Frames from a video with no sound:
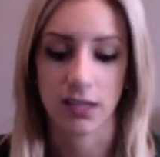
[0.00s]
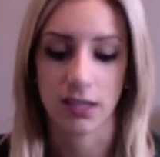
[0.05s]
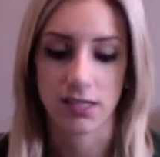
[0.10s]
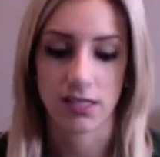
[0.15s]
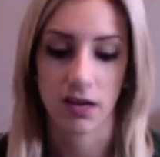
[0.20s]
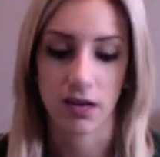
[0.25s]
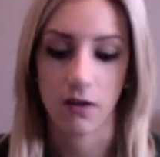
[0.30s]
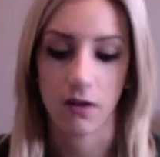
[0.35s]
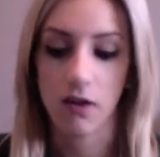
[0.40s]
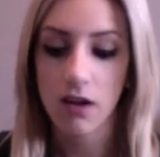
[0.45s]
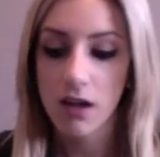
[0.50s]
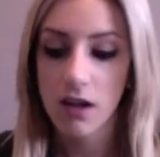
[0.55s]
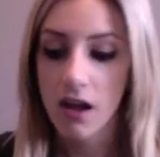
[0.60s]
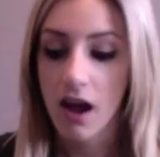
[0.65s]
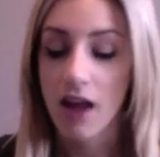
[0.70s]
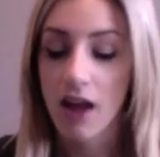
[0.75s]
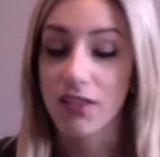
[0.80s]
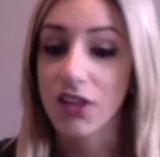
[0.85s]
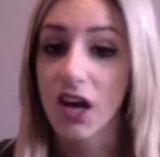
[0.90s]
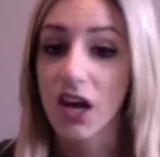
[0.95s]
So
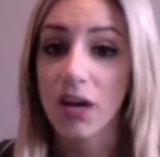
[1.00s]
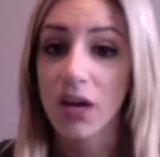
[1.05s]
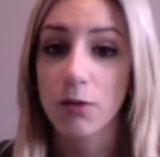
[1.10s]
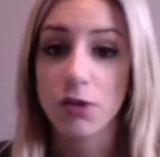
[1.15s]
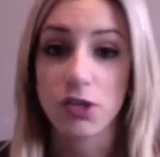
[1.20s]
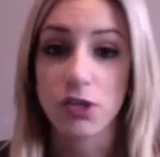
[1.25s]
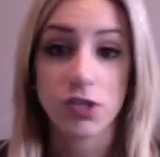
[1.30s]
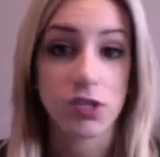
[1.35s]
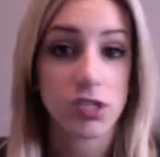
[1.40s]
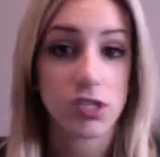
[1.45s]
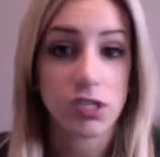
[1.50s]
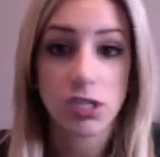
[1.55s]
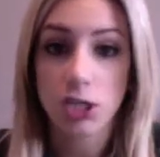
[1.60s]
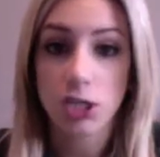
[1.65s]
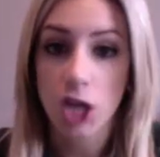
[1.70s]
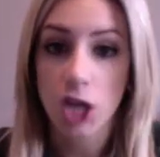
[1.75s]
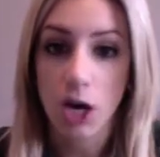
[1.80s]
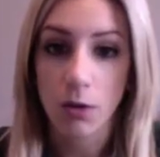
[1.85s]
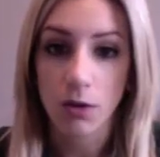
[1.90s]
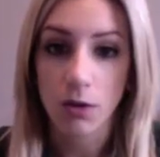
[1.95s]
I thought I would just
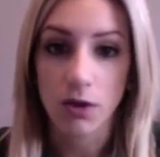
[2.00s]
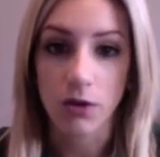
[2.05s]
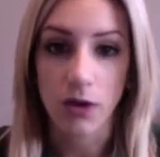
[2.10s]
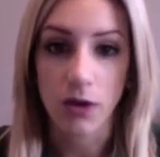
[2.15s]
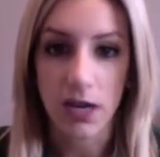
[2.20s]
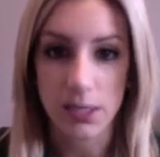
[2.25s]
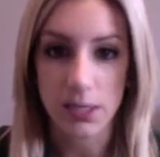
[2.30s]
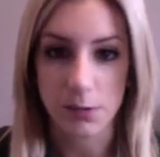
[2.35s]
share with you guys